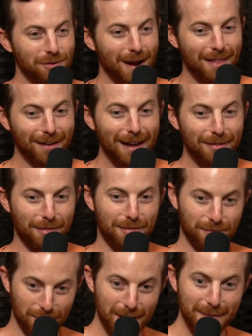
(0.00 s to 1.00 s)
Would you rather get
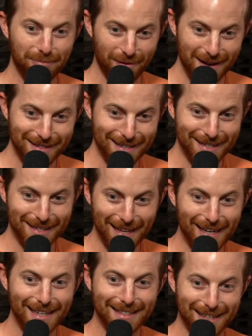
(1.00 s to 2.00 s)
3 presents
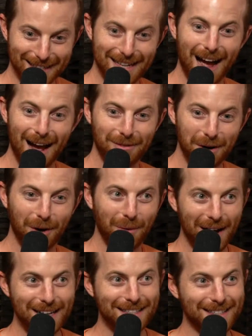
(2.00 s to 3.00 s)
that he did not
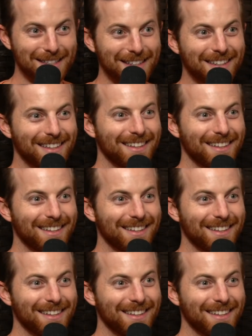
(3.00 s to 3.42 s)
request?